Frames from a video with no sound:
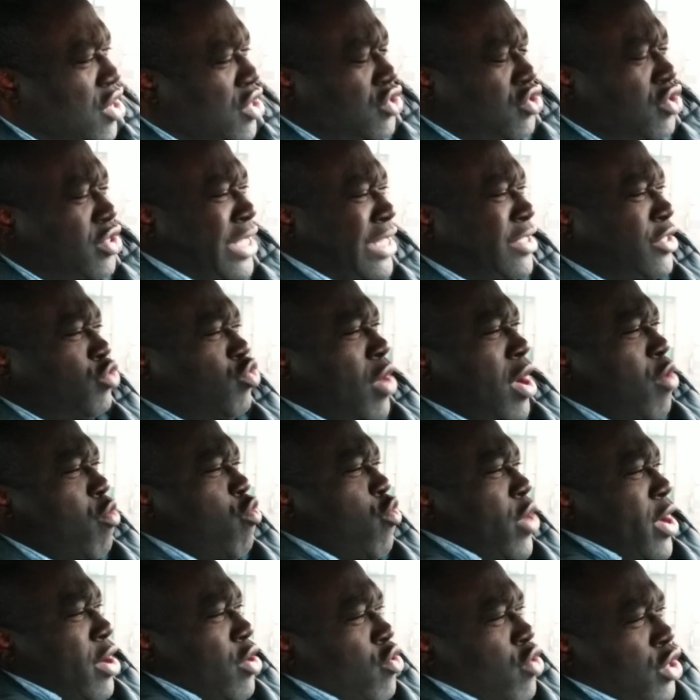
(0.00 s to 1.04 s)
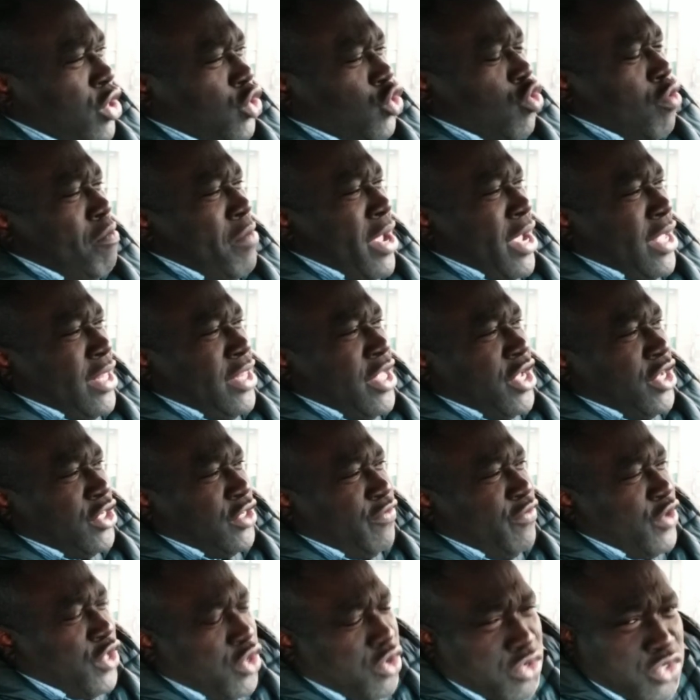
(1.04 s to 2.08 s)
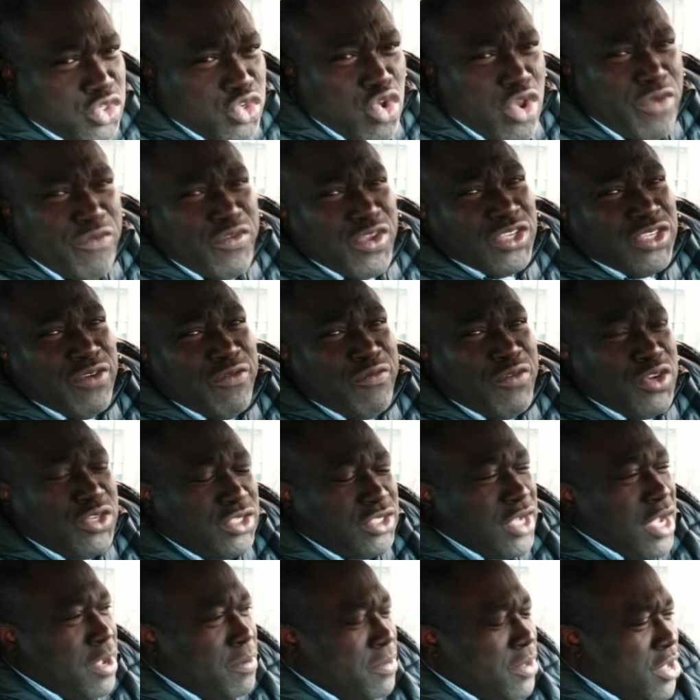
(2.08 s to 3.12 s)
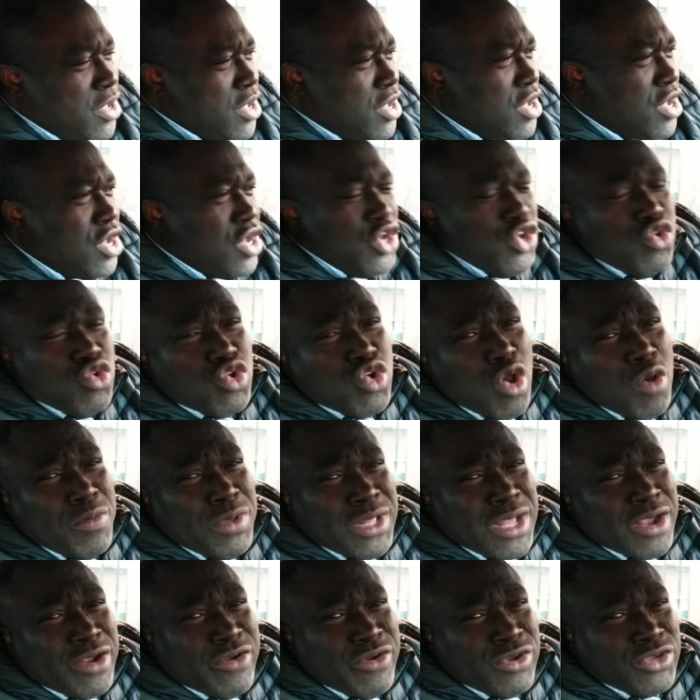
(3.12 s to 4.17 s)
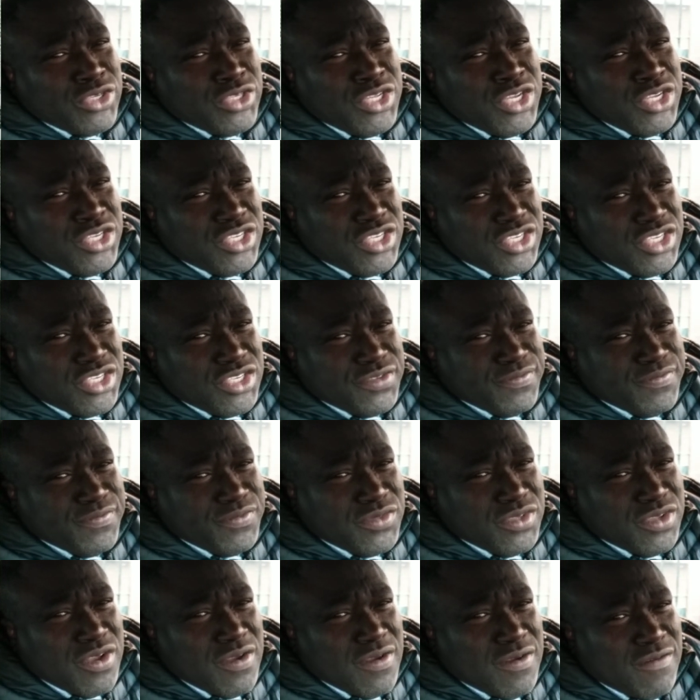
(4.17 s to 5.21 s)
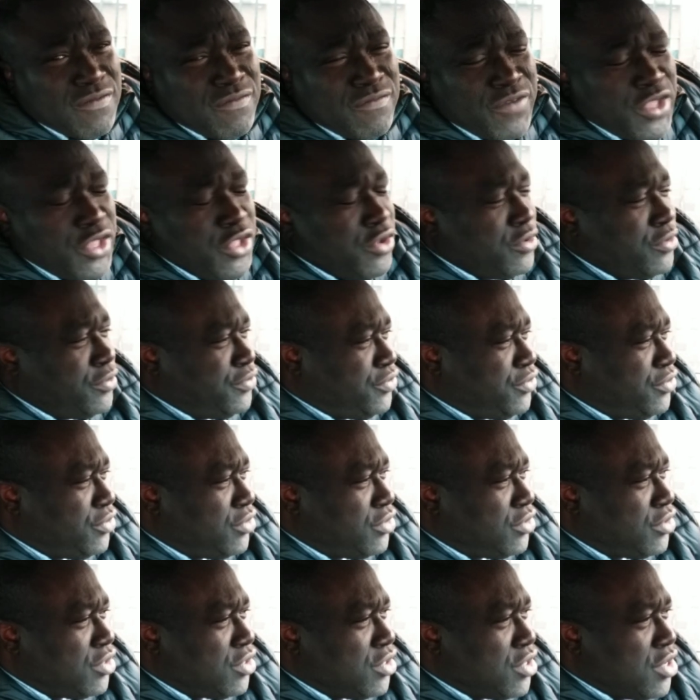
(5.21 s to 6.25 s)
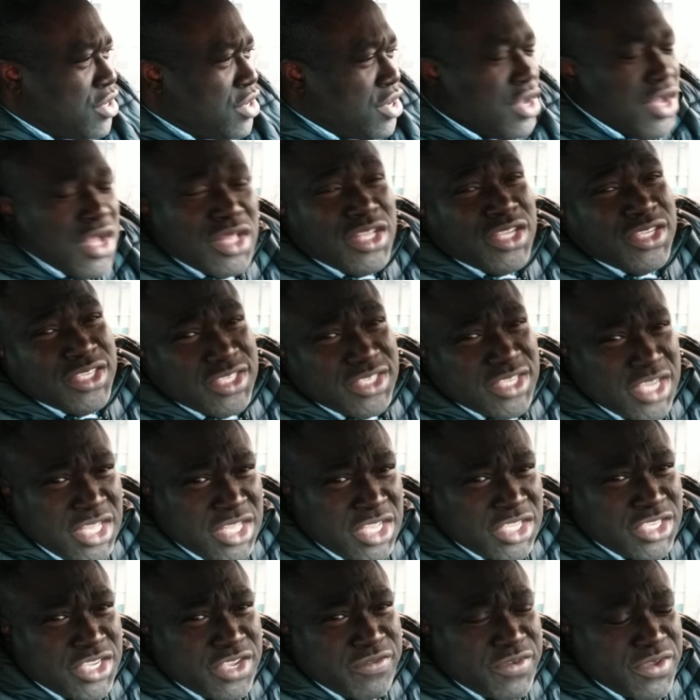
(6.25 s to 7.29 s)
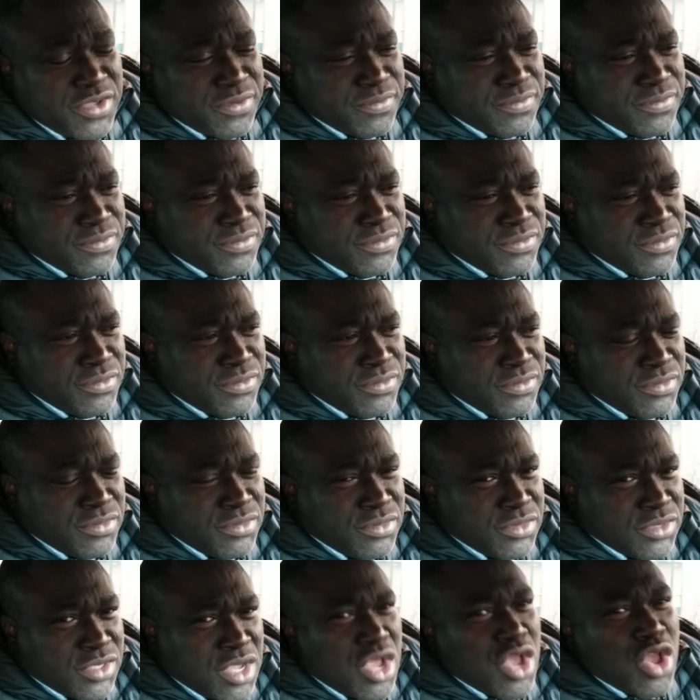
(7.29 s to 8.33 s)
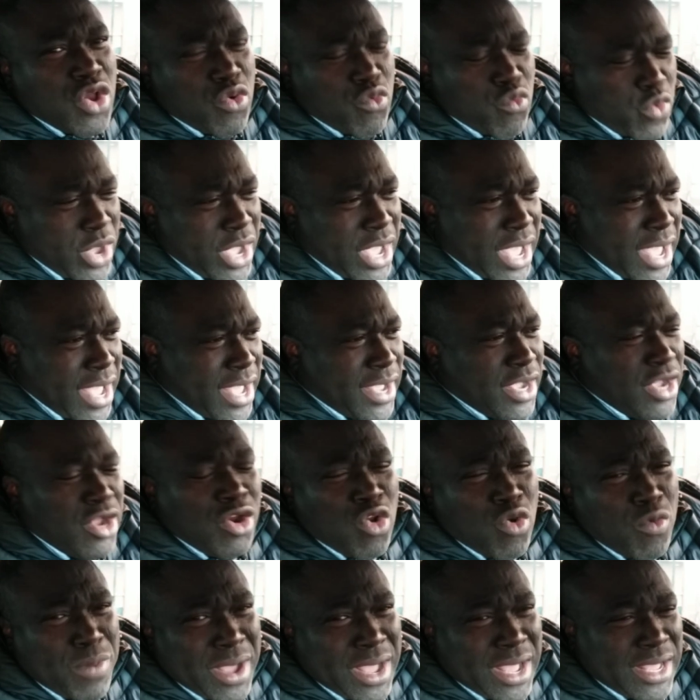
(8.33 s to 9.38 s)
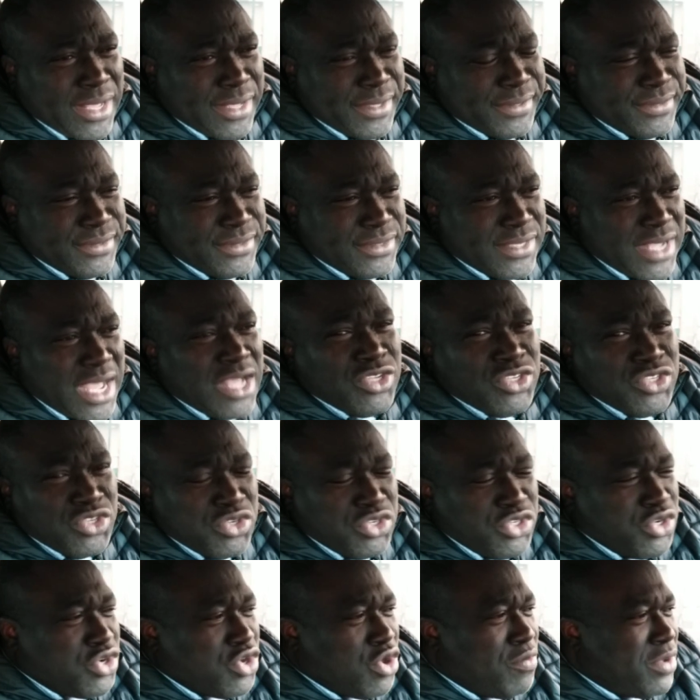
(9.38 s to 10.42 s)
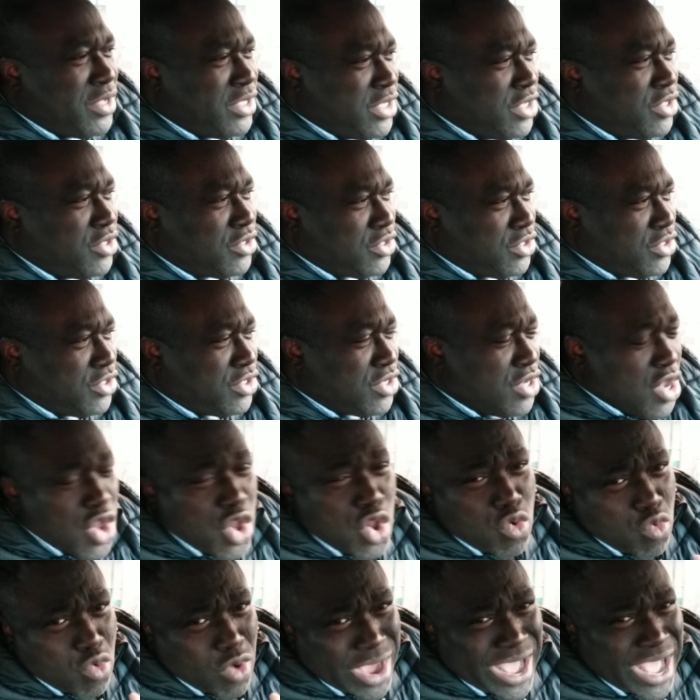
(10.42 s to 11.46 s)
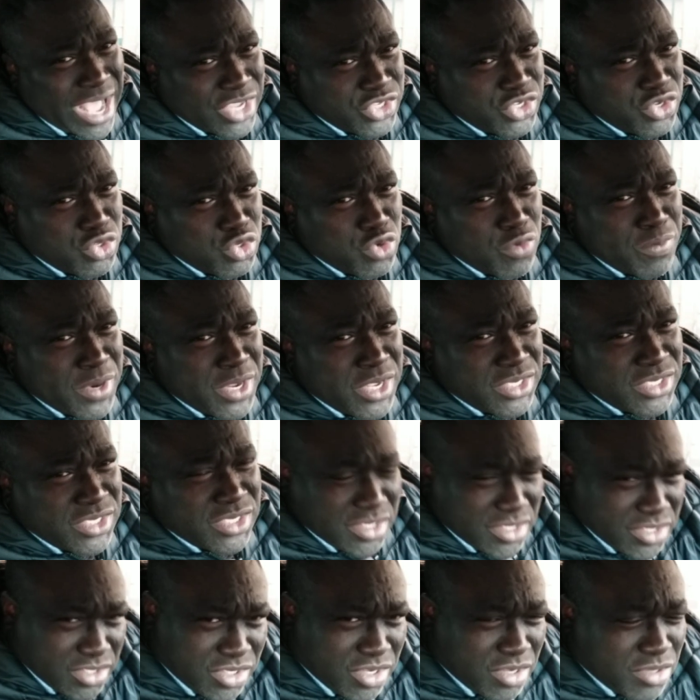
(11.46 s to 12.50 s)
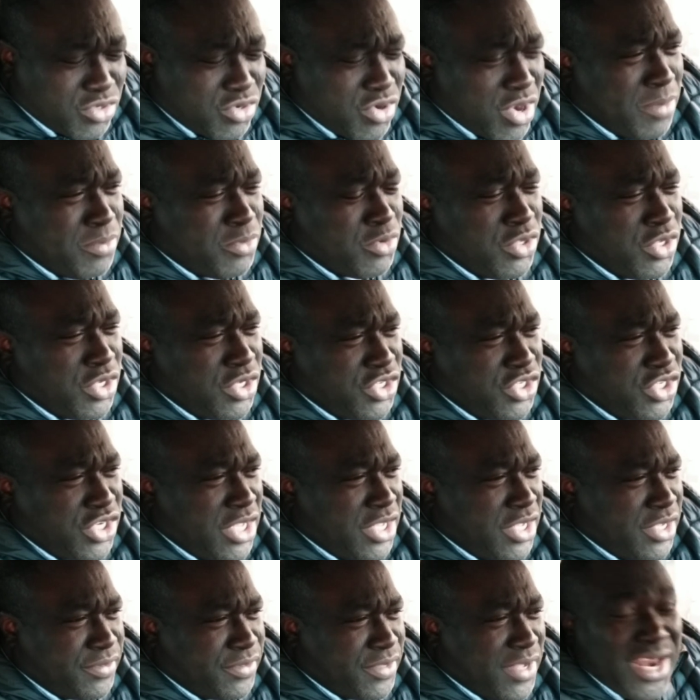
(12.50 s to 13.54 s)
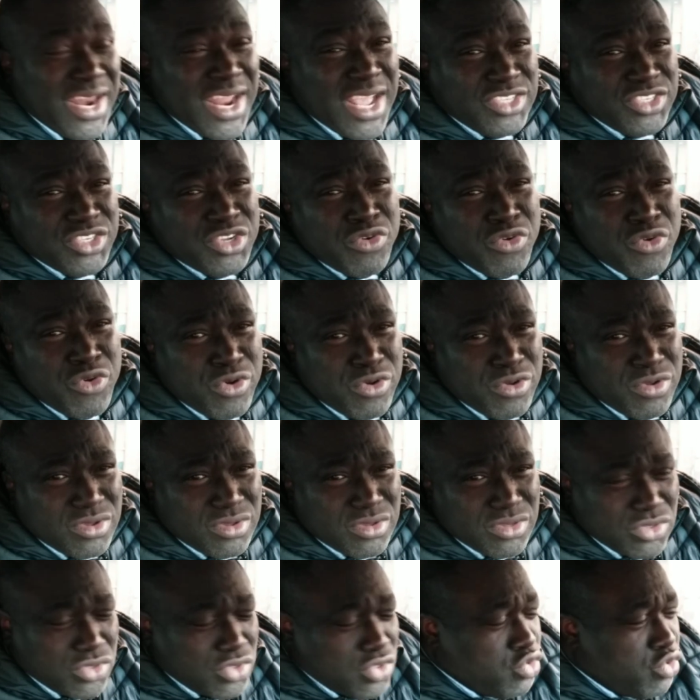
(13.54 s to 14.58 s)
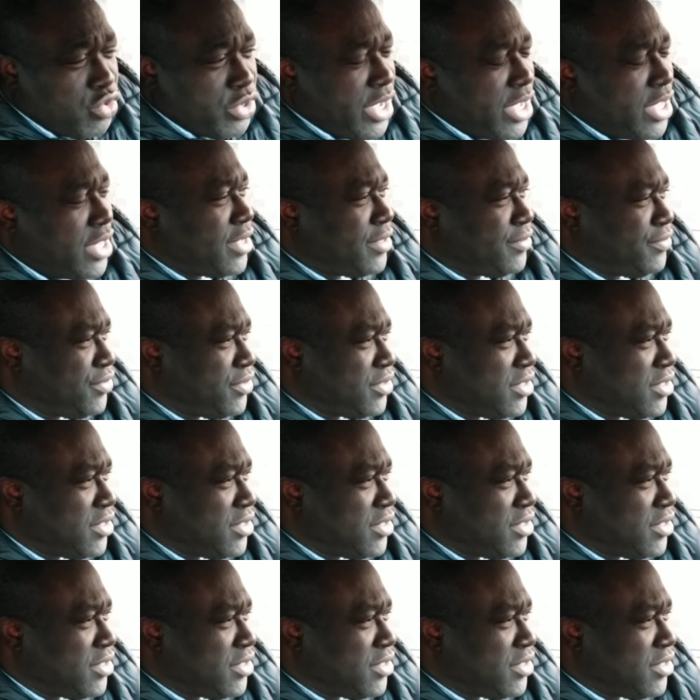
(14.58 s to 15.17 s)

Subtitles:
So that is why we're going to make this video. So if it's the first time you're coming across this video, this is Ini TV. We are global and social commentators. We'll ask you to please subscribe to this channel. Let's grow together.